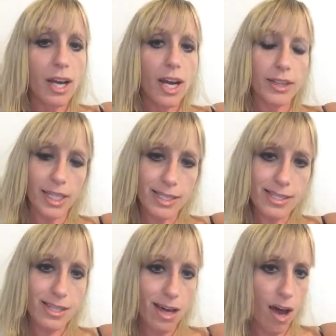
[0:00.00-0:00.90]
I think it's
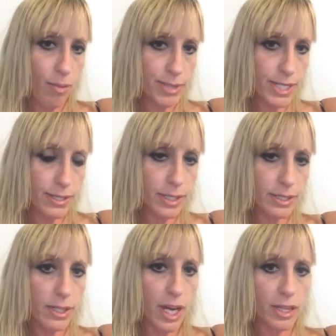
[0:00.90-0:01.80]
the opposite.
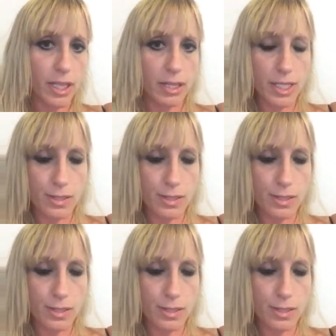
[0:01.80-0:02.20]
I think these